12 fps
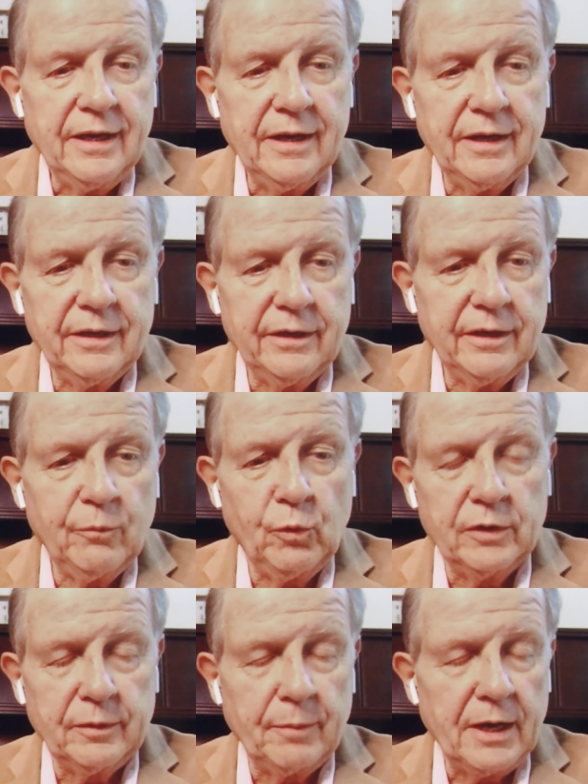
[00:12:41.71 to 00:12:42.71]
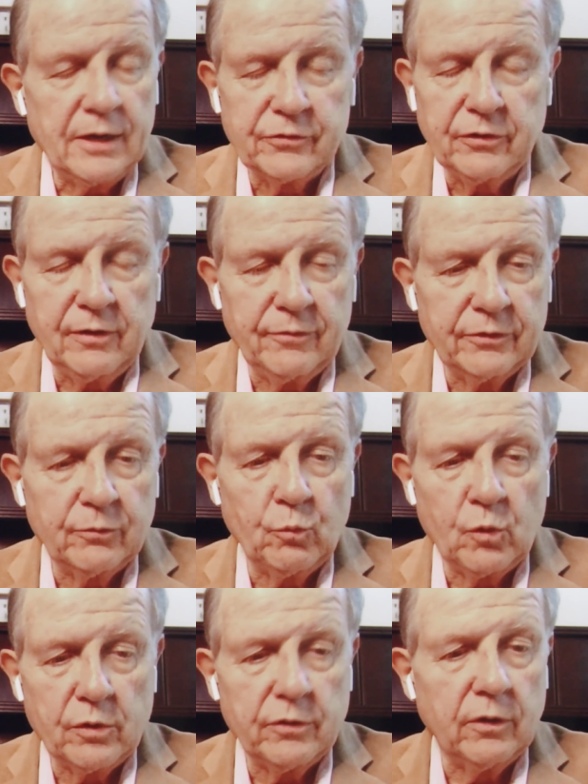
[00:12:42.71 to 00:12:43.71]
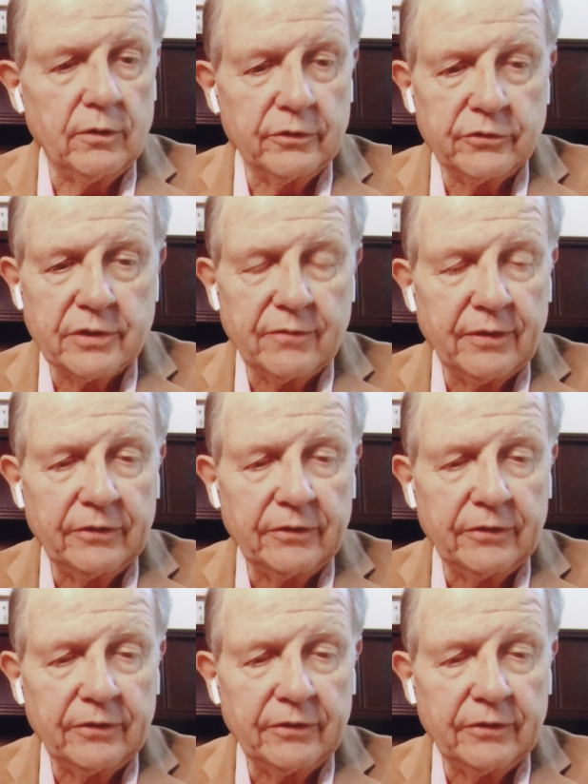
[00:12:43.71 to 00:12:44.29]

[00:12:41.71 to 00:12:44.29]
And he won the box office award and all this stuff.